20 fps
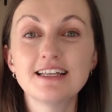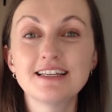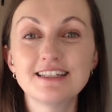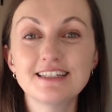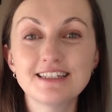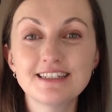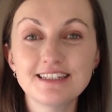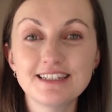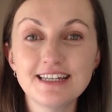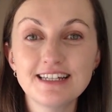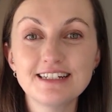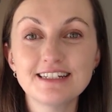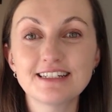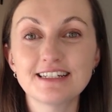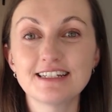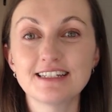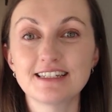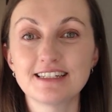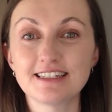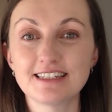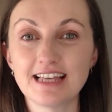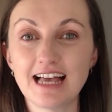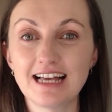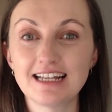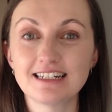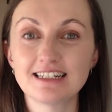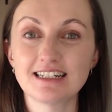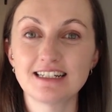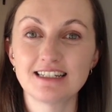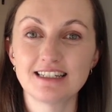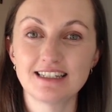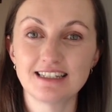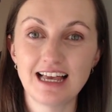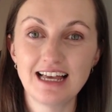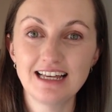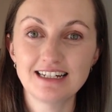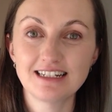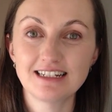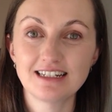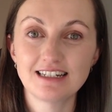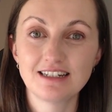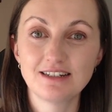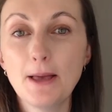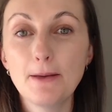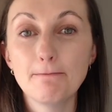sit, sat, sat,